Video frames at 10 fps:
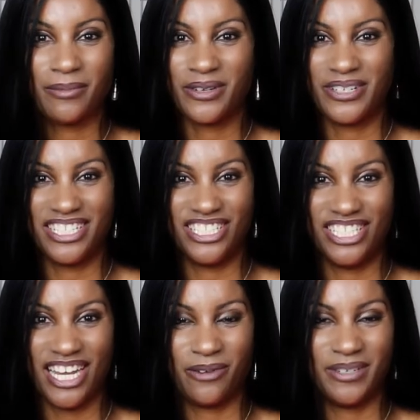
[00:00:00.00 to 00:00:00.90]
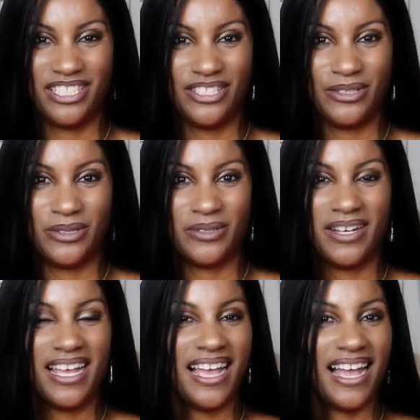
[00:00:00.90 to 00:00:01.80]
I'm going to share with
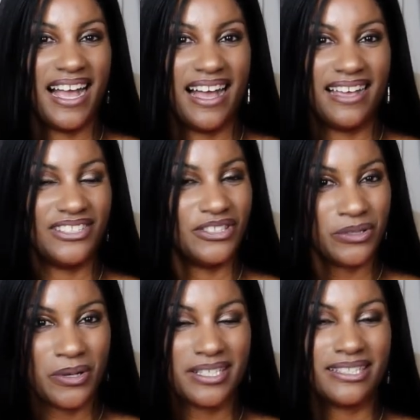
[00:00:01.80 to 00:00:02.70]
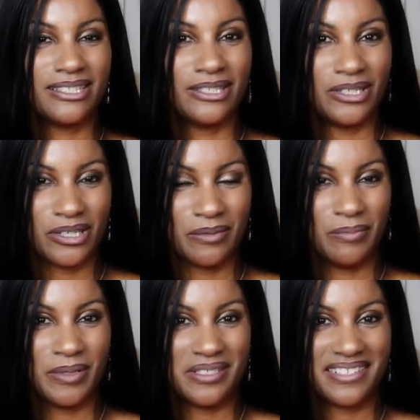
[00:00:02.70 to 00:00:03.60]
you a short
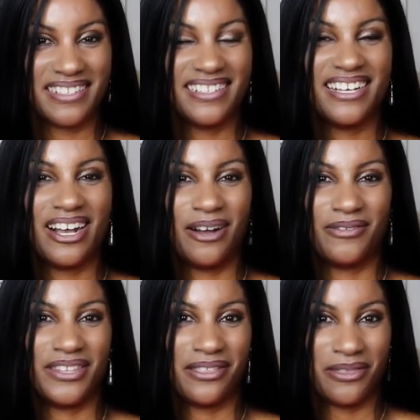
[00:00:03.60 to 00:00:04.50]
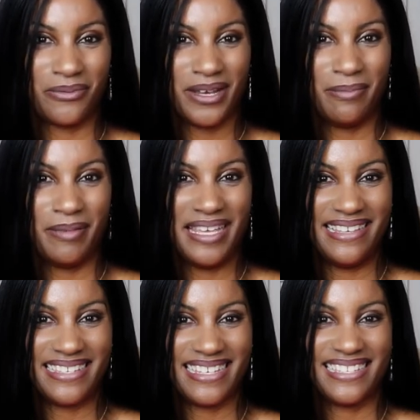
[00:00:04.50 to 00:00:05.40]
lookbook of the three
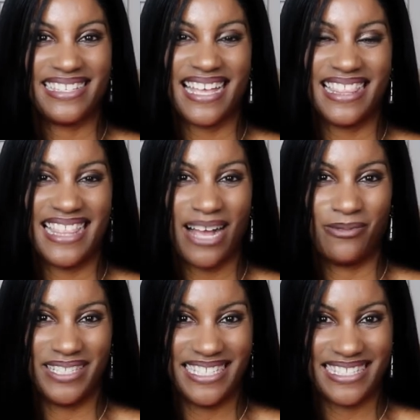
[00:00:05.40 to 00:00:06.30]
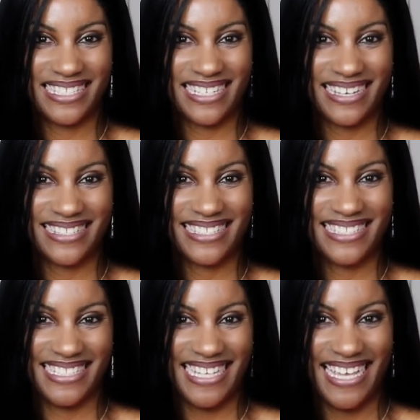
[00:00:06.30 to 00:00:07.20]
pieces that we
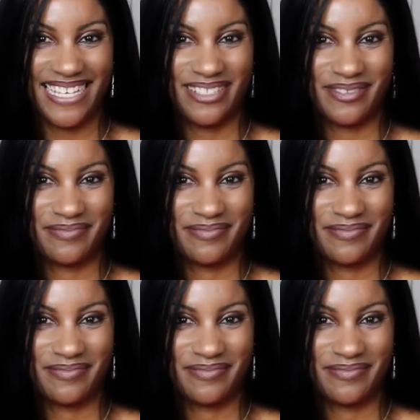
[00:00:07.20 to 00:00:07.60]
discussed today.